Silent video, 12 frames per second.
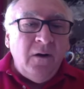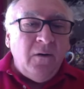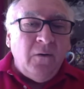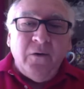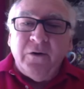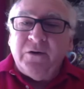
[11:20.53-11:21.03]

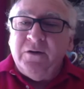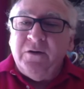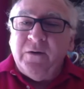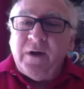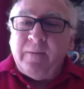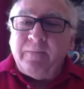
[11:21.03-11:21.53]
or to
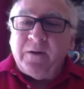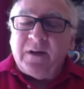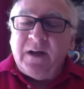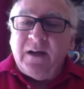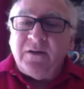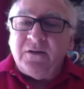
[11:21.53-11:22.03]
do
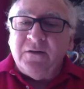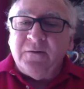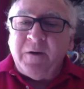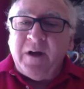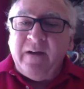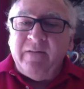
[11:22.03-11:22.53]
applications
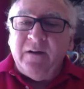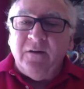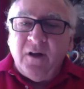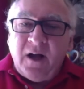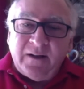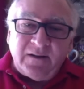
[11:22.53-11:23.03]
by having
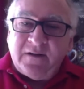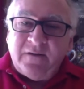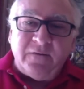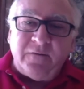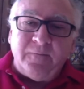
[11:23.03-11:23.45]
lots of them.